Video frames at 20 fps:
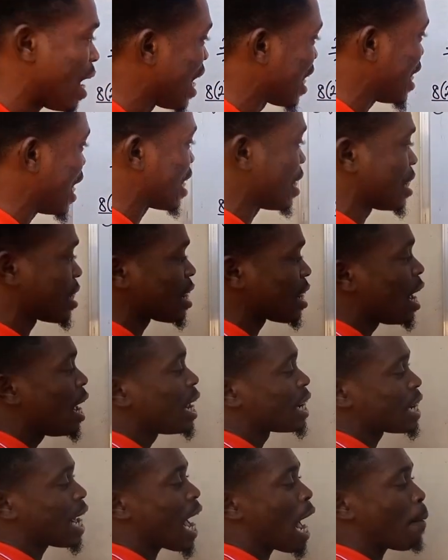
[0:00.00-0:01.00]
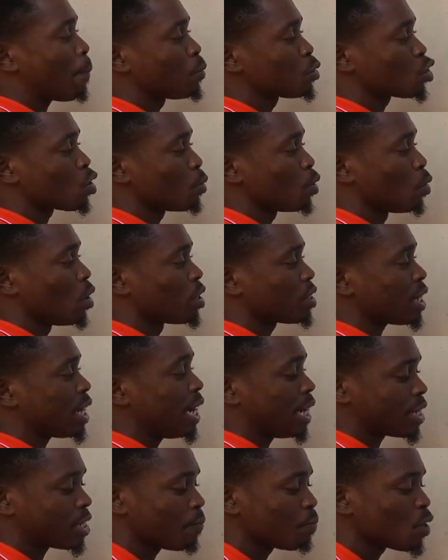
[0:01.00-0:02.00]
and that happens to be what?
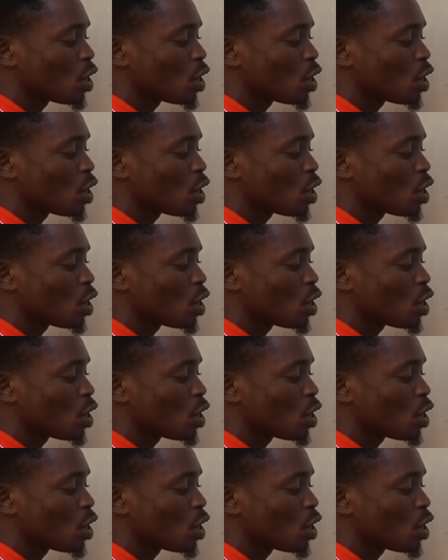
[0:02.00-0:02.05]
8.